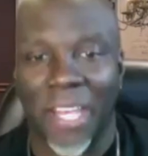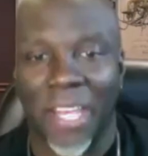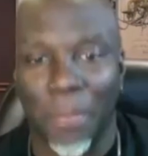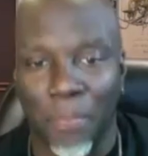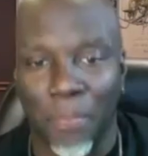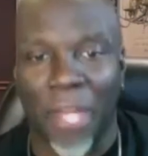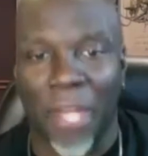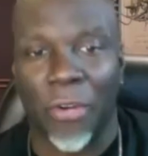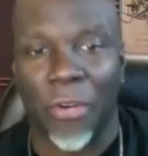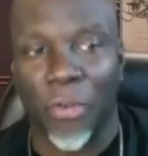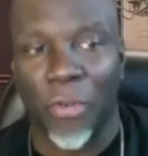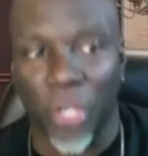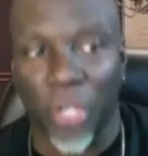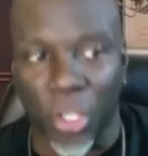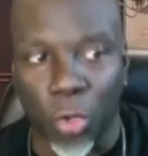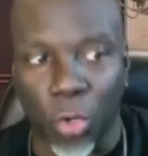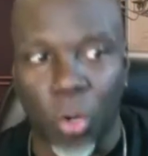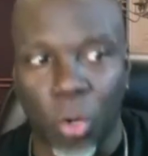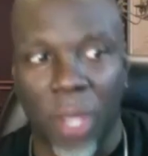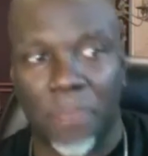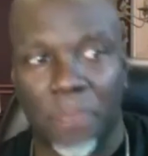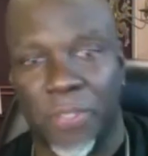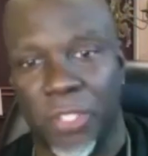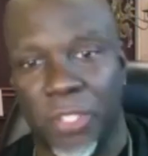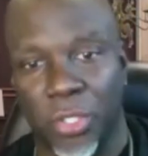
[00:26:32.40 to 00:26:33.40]
better
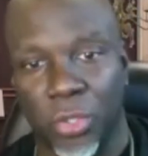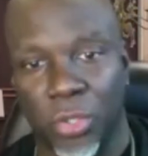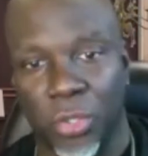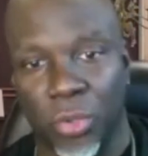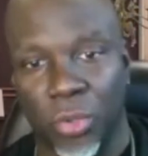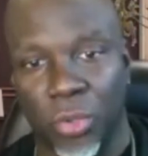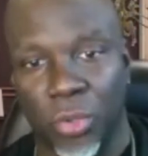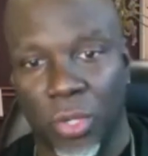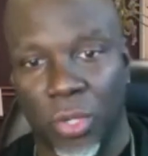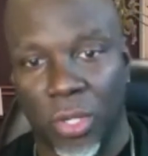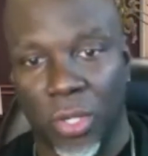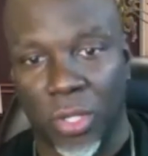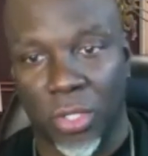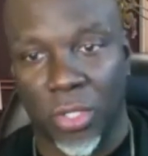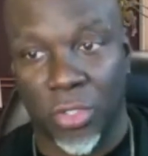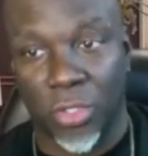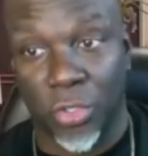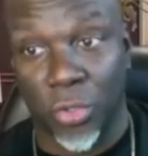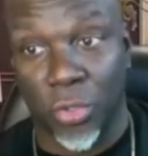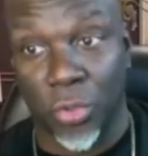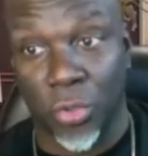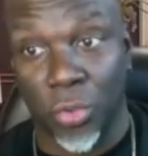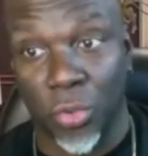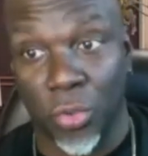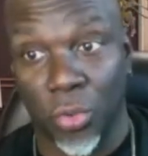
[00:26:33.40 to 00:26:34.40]
equips you
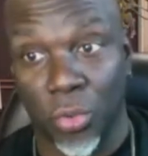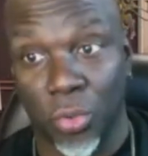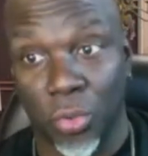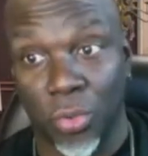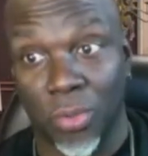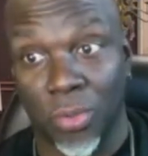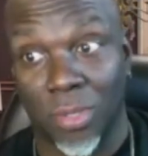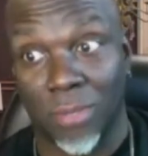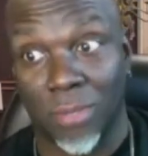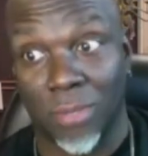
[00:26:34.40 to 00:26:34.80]
to